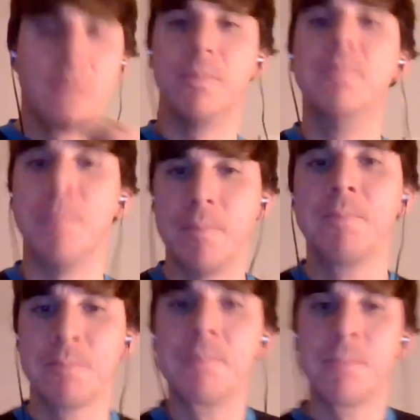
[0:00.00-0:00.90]
It's
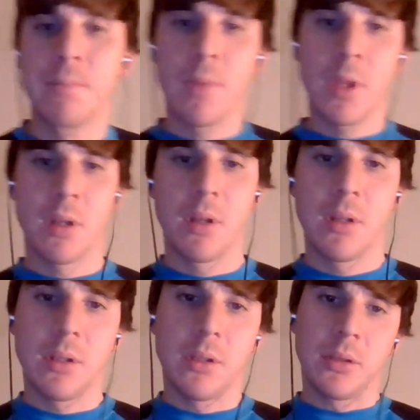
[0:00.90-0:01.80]
such a good bunch
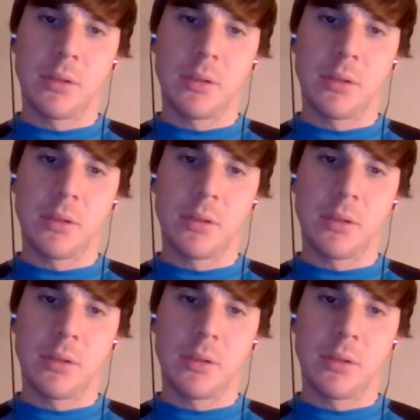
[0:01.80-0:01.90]
of kids,